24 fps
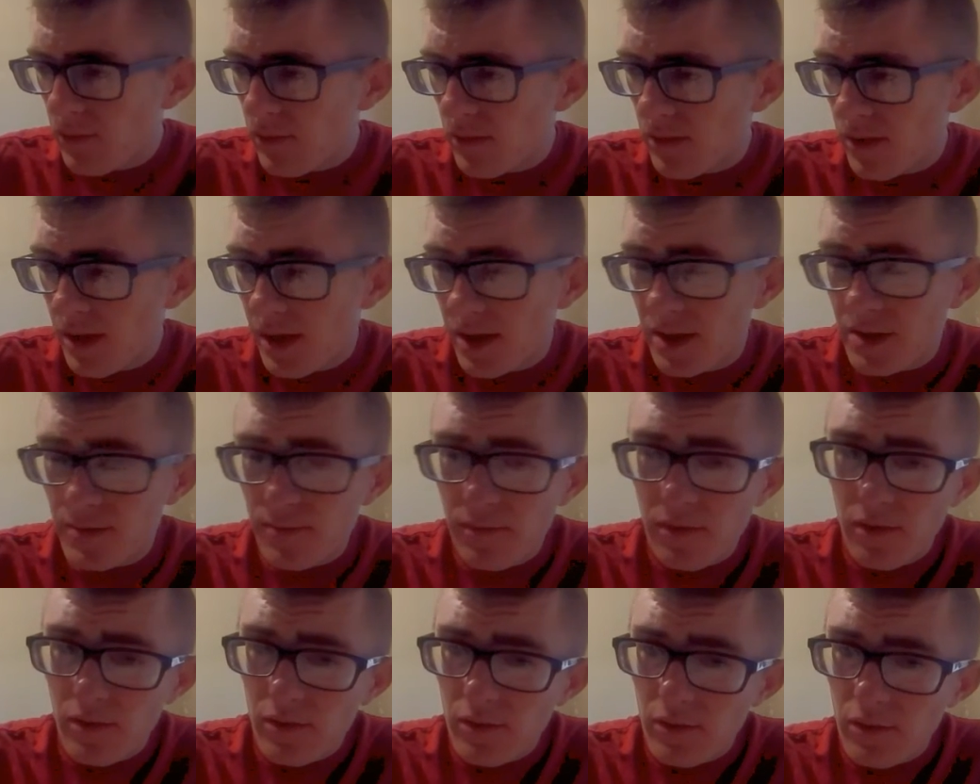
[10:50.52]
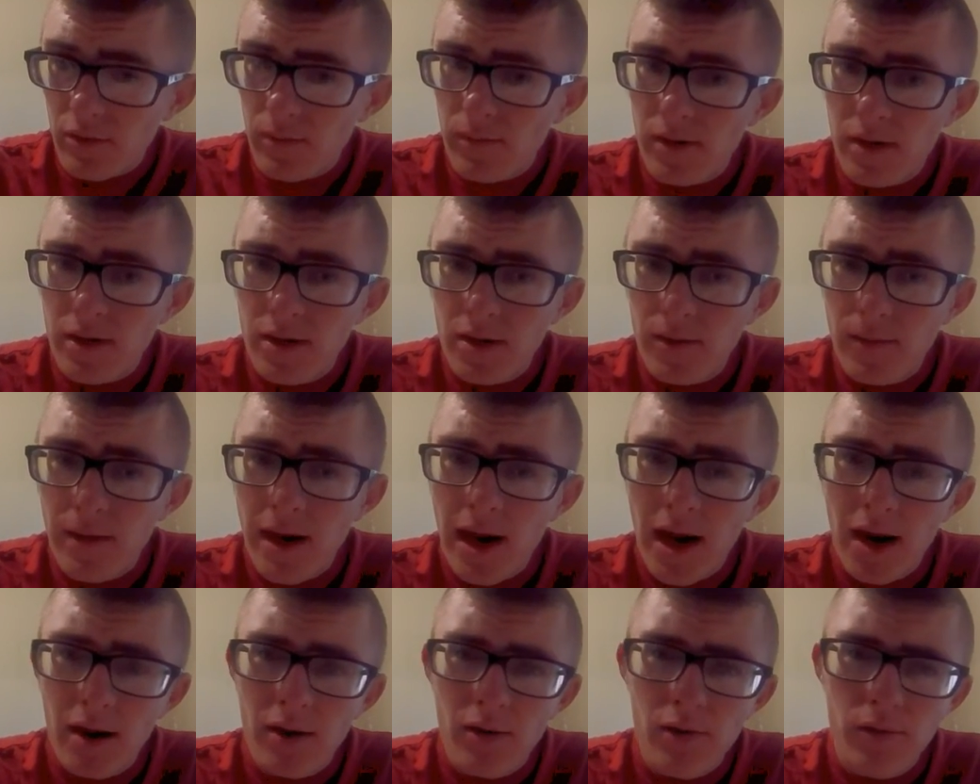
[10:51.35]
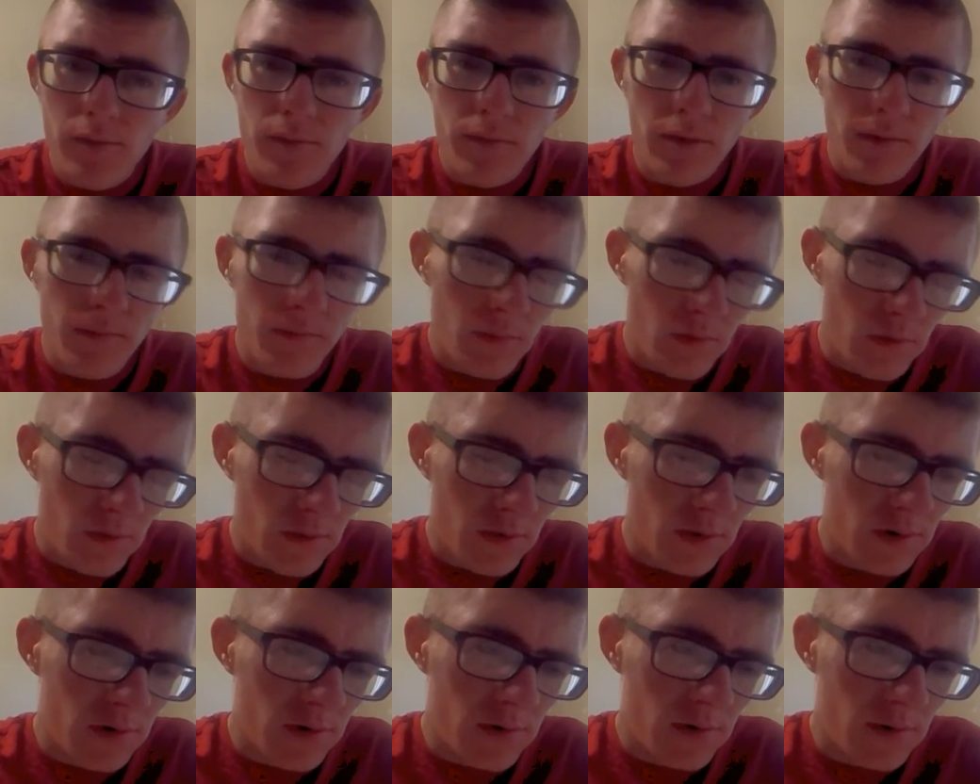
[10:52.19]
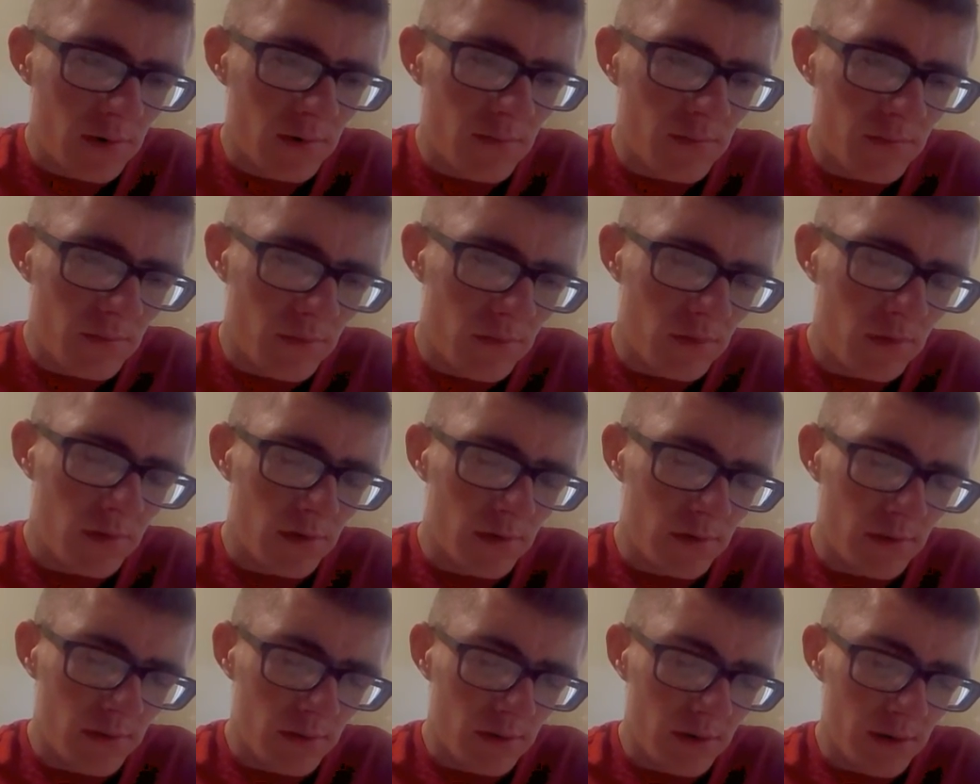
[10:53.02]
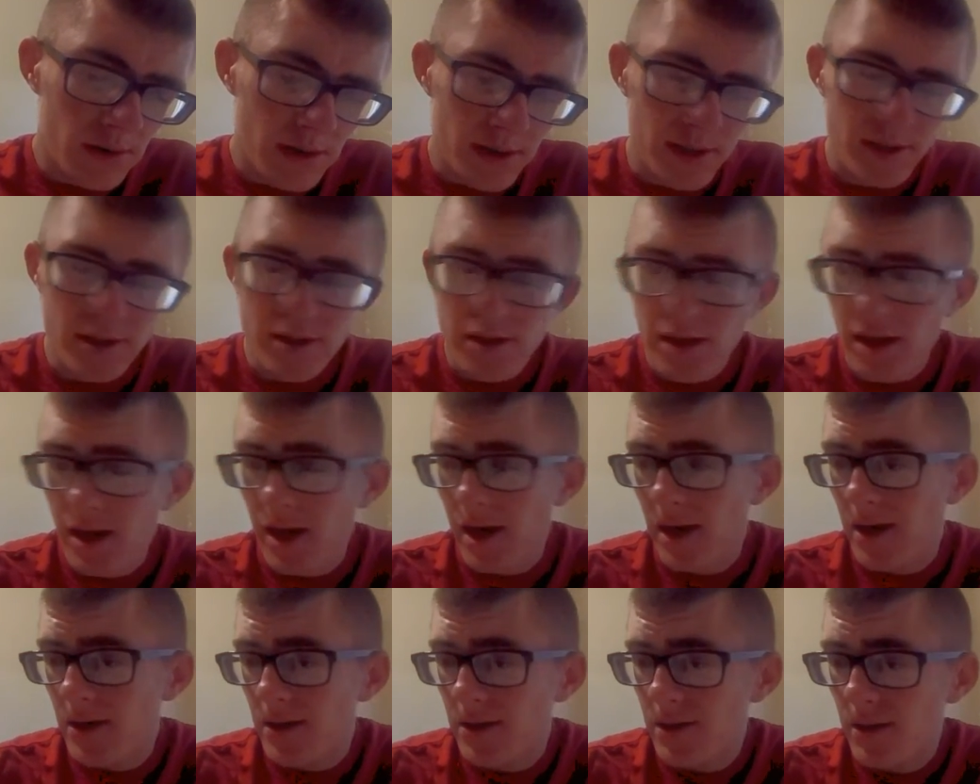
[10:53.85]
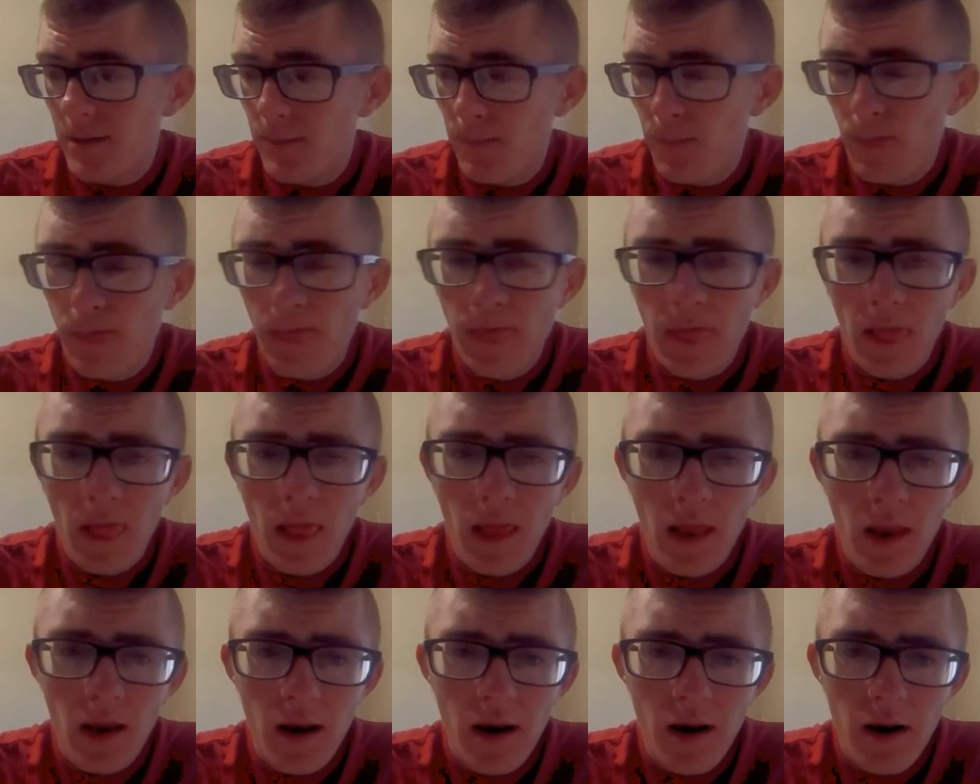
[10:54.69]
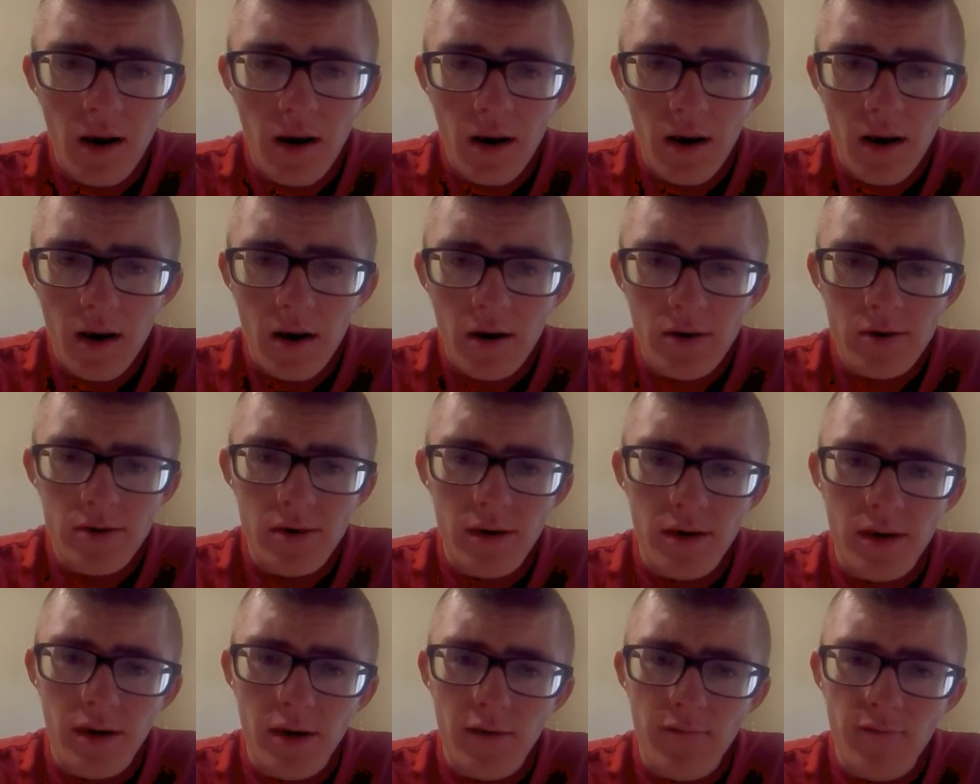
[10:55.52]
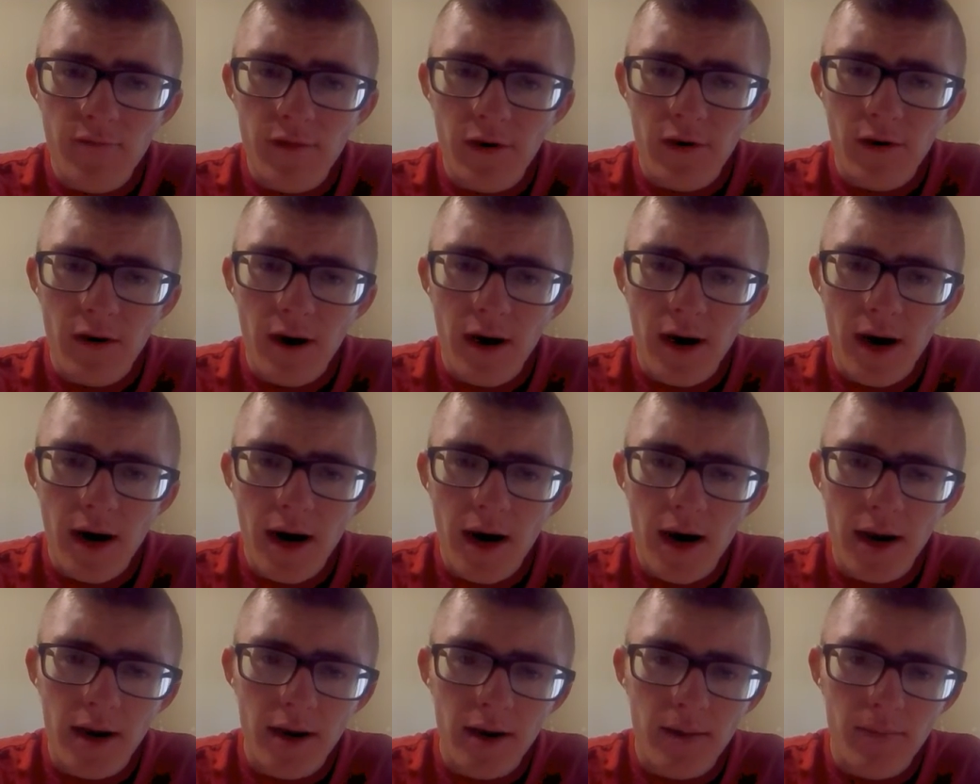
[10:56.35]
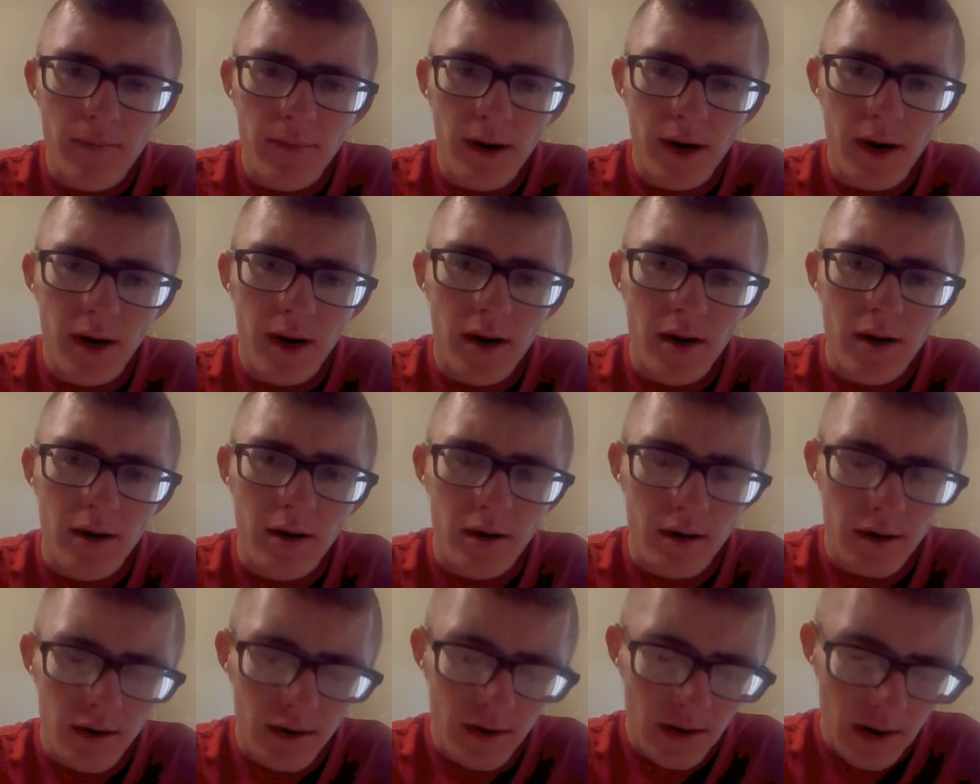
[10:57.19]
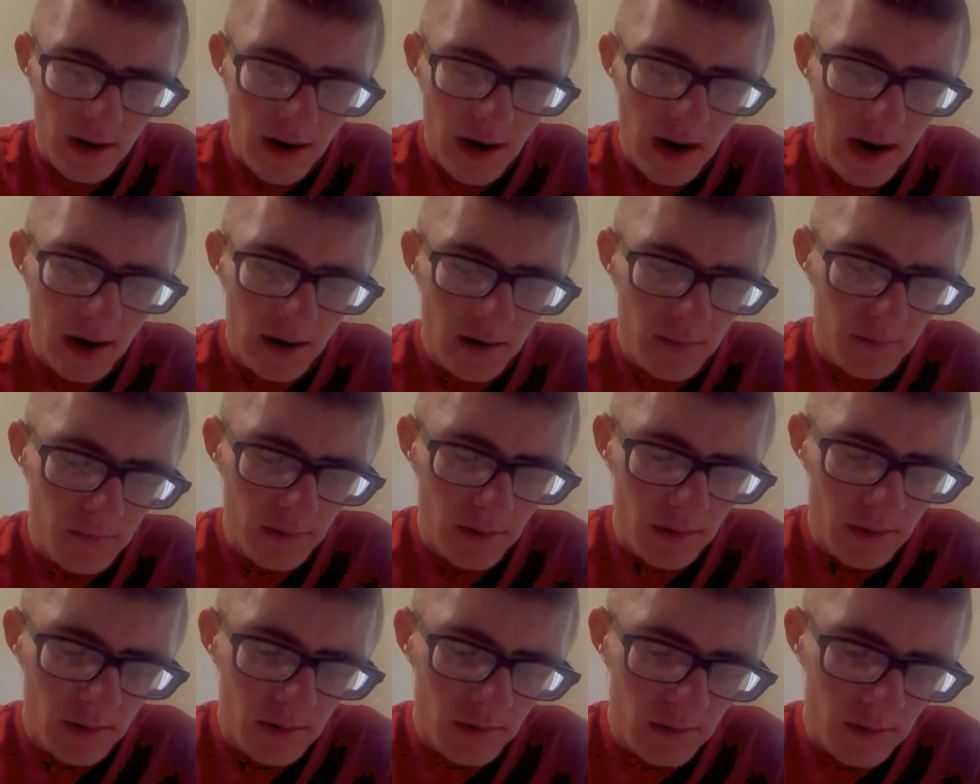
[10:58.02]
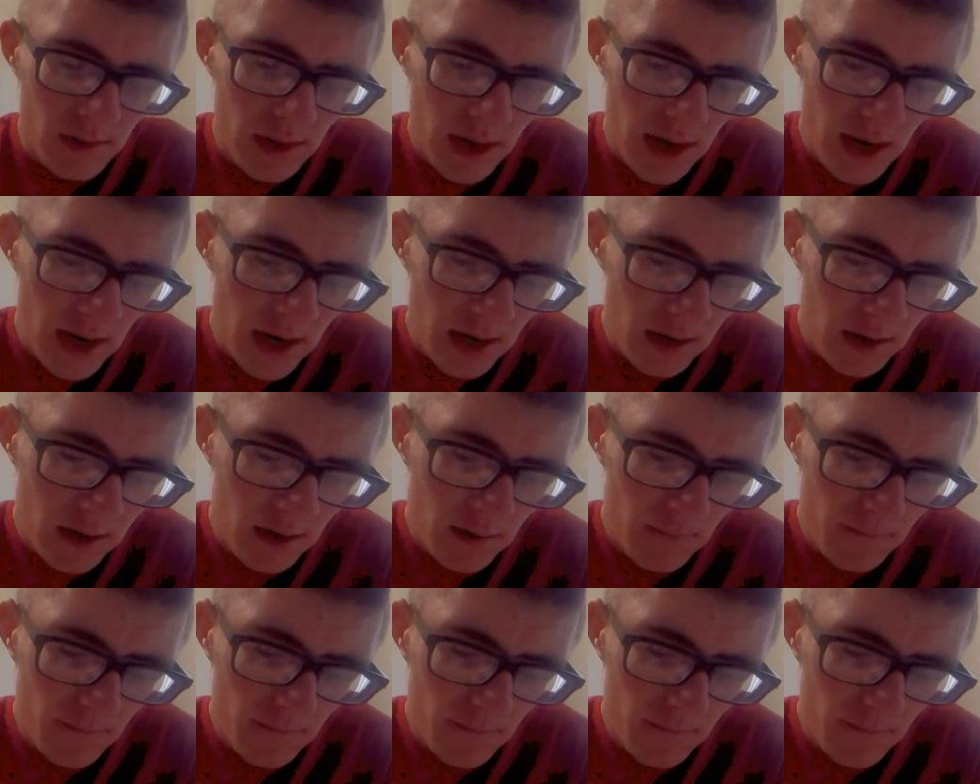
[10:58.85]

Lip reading: it, they can smell a little bit of tobacco, but more it stinks. So you need to figure out how to make it not. But other than that,